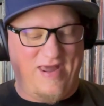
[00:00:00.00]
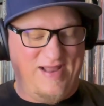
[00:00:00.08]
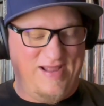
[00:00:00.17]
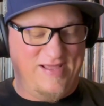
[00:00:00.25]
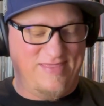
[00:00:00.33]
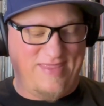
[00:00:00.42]

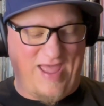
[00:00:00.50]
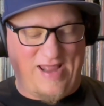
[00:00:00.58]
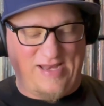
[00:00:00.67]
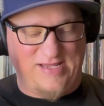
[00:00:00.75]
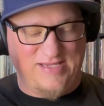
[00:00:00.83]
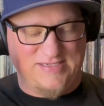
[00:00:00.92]
and that
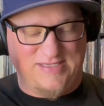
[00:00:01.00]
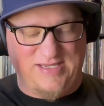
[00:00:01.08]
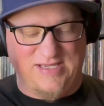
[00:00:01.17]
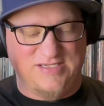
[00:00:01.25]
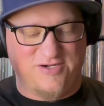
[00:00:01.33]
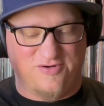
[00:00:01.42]
is
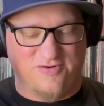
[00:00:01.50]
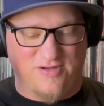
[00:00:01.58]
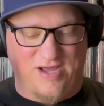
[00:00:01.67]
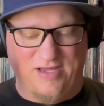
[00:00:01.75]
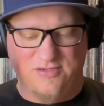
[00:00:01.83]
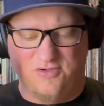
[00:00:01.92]
the Eternal
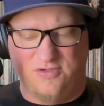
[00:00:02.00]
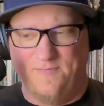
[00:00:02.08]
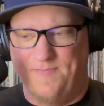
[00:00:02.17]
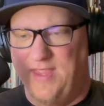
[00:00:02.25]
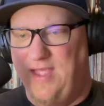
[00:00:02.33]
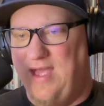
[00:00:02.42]
Idol.
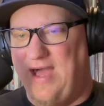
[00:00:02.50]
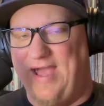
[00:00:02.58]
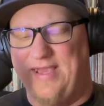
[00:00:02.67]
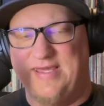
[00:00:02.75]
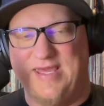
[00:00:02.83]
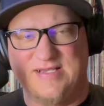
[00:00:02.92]
I
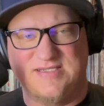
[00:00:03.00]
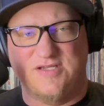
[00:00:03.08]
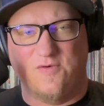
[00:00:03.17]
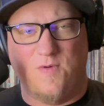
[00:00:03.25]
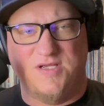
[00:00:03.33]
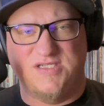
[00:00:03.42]
guess
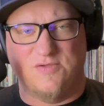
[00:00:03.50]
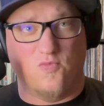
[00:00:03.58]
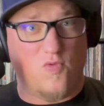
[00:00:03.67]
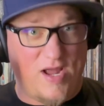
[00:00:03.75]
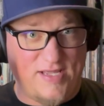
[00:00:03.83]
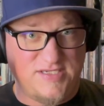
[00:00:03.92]
there was
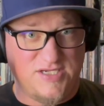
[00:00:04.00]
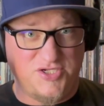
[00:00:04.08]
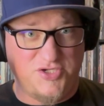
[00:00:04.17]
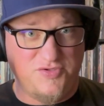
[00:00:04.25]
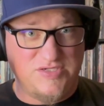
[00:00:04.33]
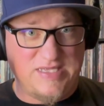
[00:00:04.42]
some rights
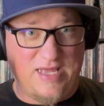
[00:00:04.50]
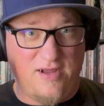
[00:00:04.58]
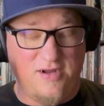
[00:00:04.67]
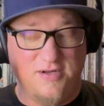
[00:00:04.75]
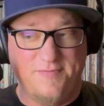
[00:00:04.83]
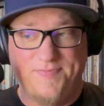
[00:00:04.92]
issues
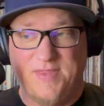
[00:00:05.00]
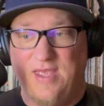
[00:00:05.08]
there.